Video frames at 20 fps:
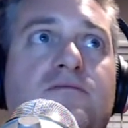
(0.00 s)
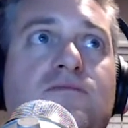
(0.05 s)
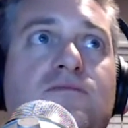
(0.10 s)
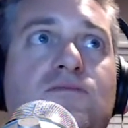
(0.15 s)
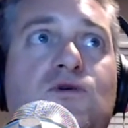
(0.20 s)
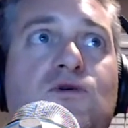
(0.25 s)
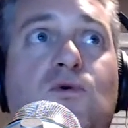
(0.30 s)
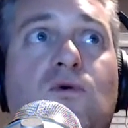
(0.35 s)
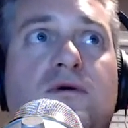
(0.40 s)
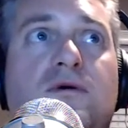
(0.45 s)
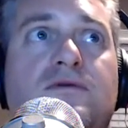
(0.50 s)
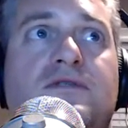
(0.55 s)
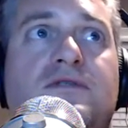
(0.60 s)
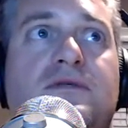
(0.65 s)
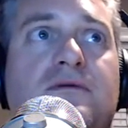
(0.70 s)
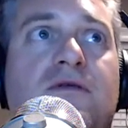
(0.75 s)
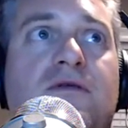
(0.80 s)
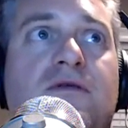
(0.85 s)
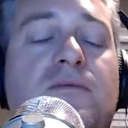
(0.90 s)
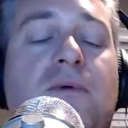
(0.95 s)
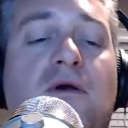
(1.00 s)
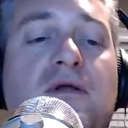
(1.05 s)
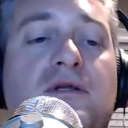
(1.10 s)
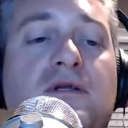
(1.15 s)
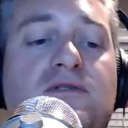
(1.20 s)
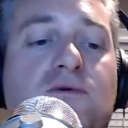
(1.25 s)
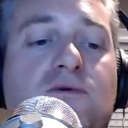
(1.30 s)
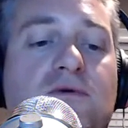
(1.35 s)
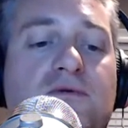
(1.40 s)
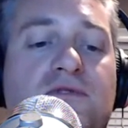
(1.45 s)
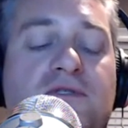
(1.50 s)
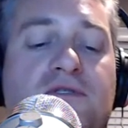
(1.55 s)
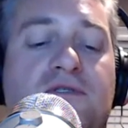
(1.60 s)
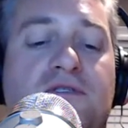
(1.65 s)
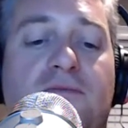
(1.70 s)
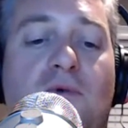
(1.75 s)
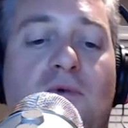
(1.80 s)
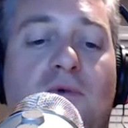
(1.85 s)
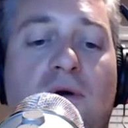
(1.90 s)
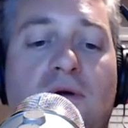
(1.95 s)
tools, third-party tools to
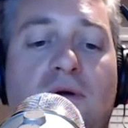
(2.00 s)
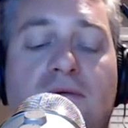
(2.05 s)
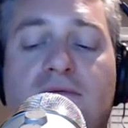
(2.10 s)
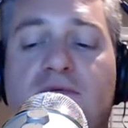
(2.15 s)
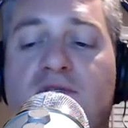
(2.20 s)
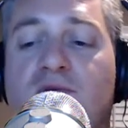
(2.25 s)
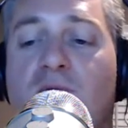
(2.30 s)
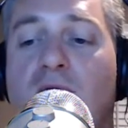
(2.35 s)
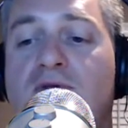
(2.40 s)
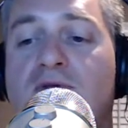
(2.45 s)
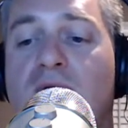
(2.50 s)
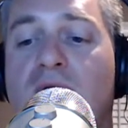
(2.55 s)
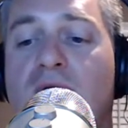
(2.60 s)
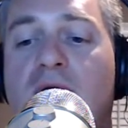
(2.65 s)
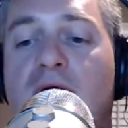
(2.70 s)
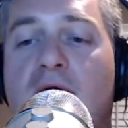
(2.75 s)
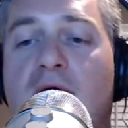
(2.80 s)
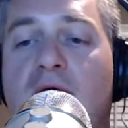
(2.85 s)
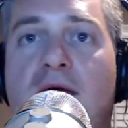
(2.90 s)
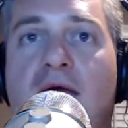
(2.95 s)
support SWTOR